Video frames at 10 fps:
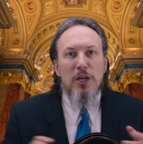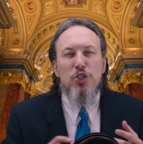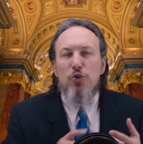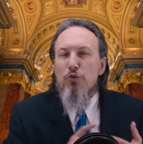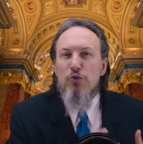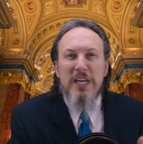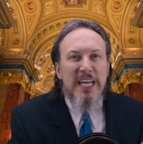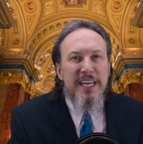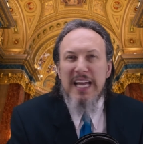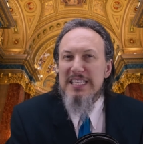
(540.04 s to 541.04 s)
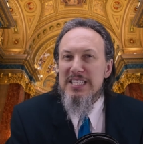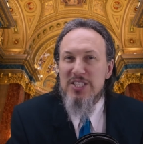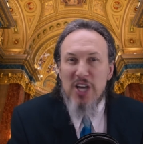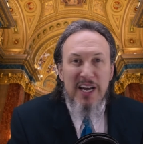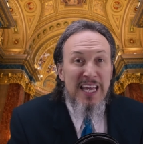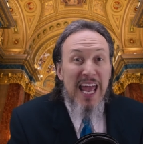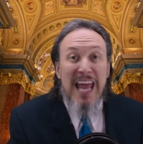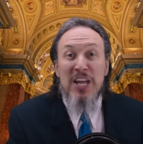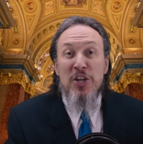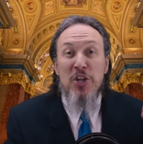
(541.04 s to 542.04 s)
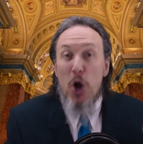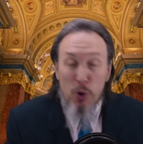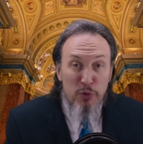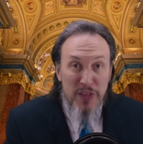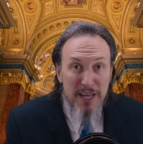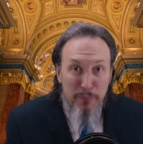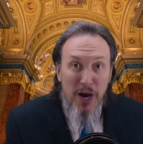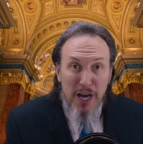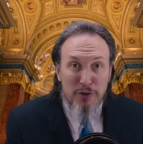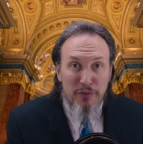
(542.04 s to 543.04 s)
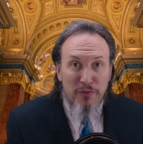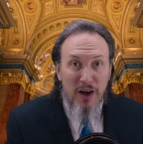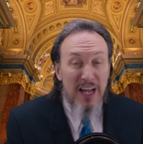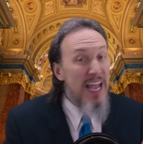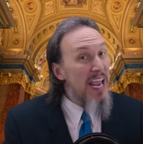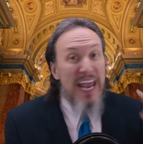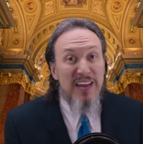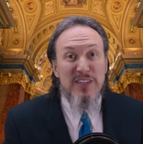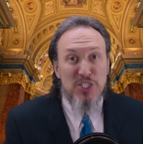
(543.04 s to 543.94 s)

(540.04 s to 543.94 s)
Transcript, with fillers: to read and study and know the Apocrypha and the